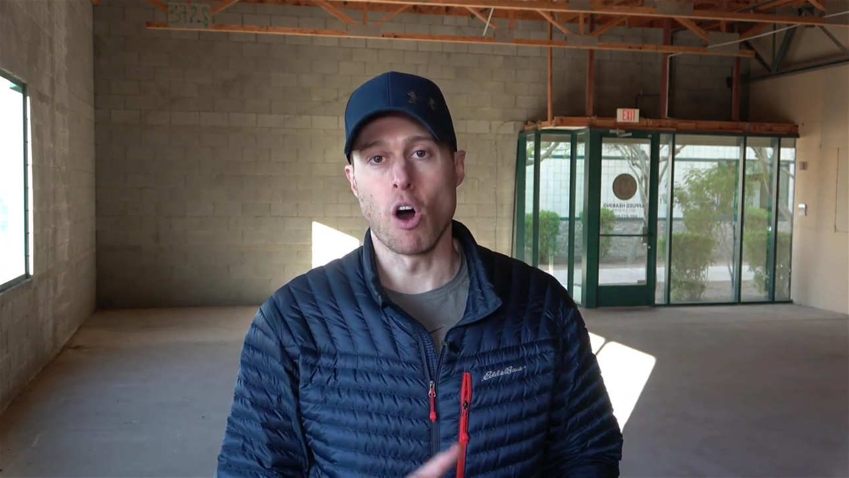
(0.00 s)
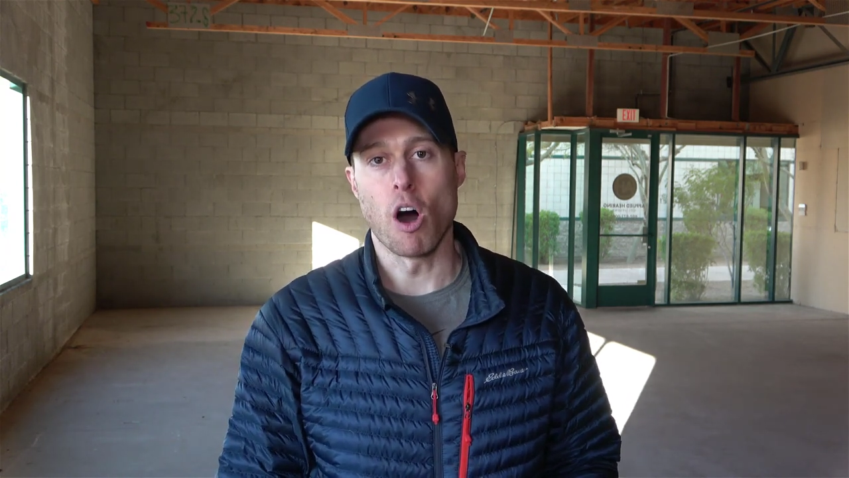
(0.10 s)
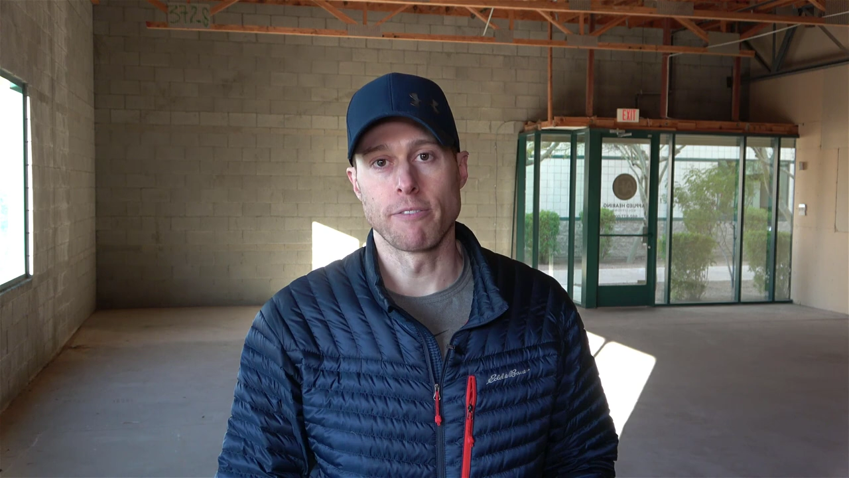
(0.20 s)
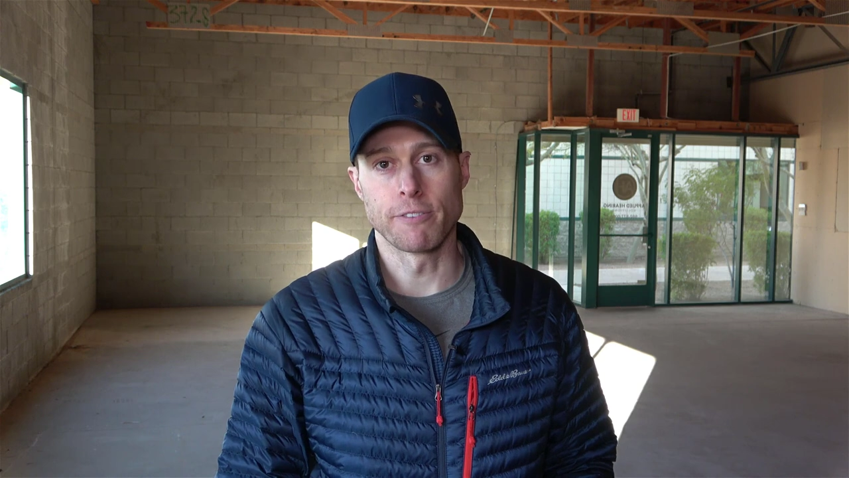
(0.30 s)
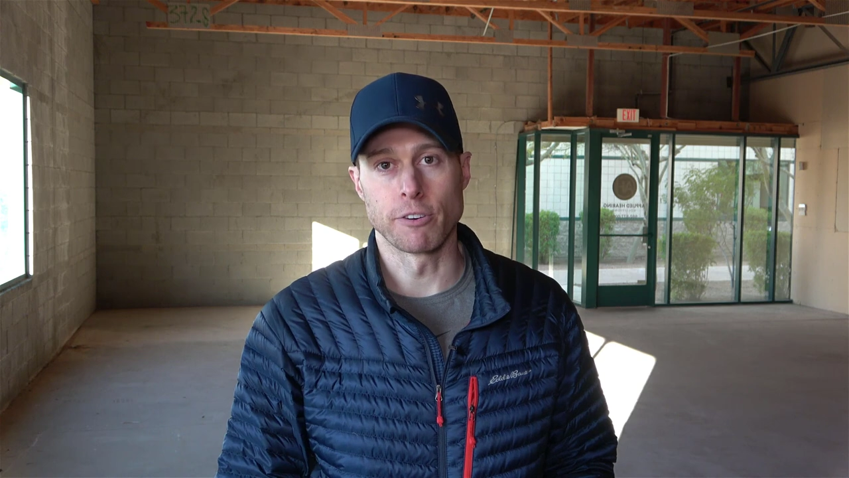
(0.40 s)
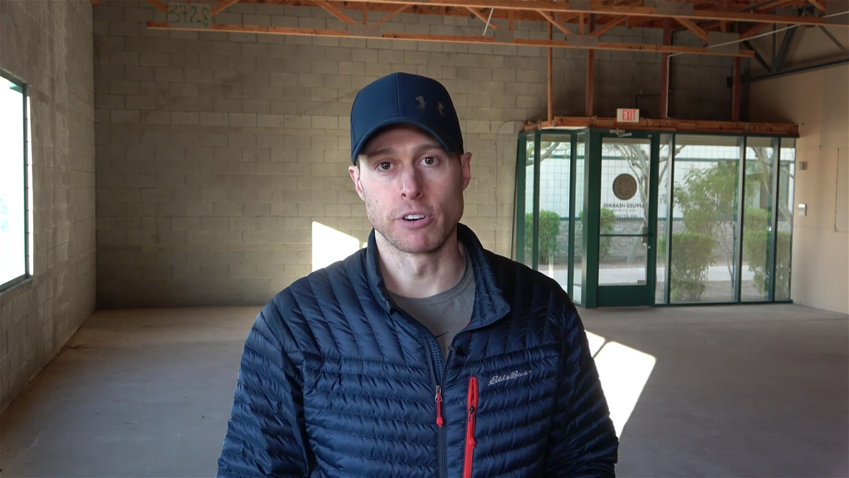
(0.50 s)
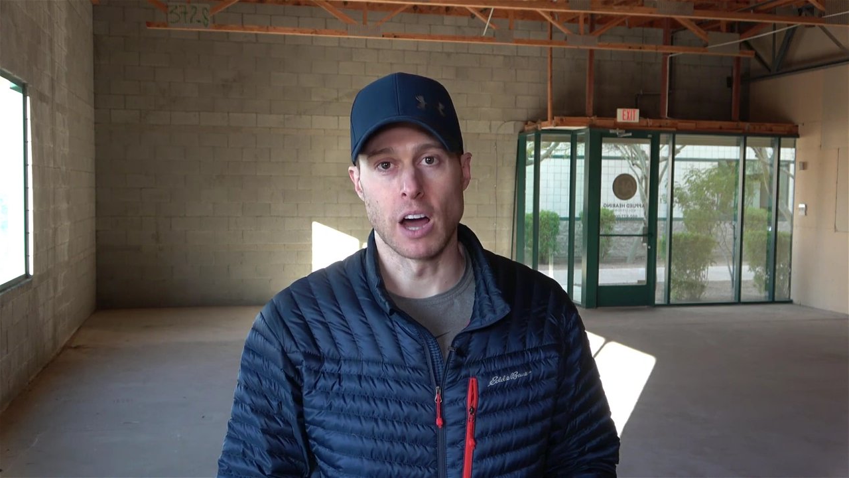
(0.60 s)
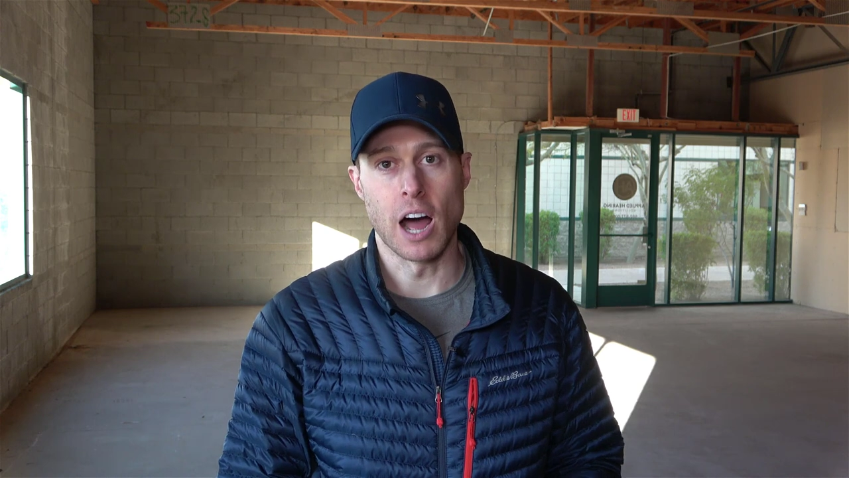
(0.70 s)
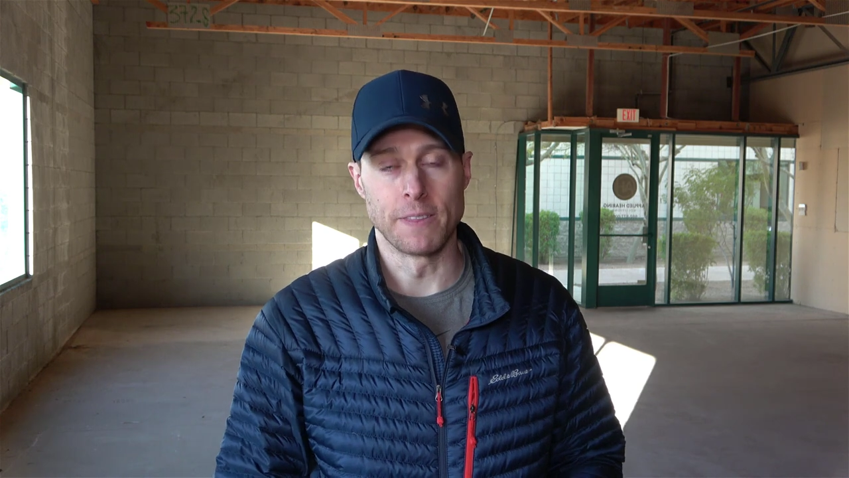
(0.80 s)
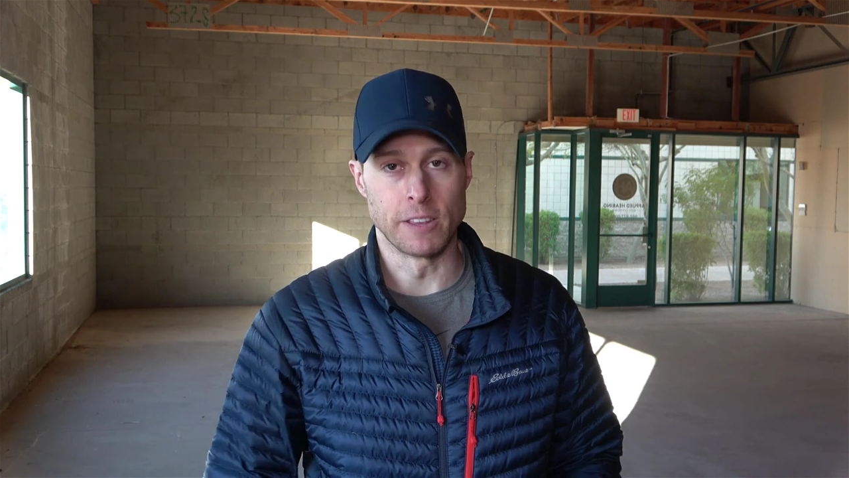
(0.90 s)
offered
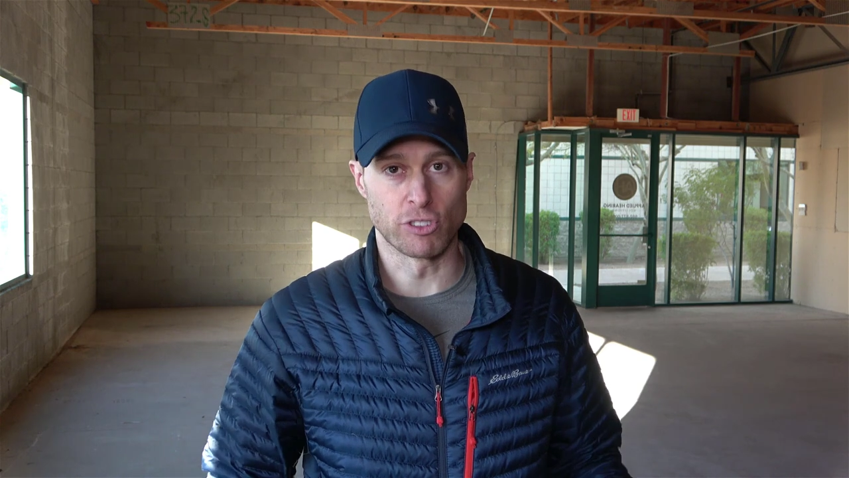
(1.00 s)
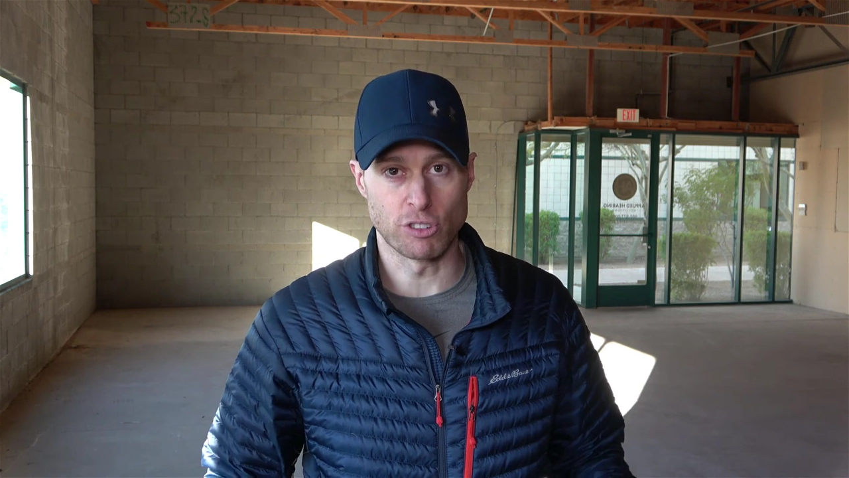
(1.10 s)
on this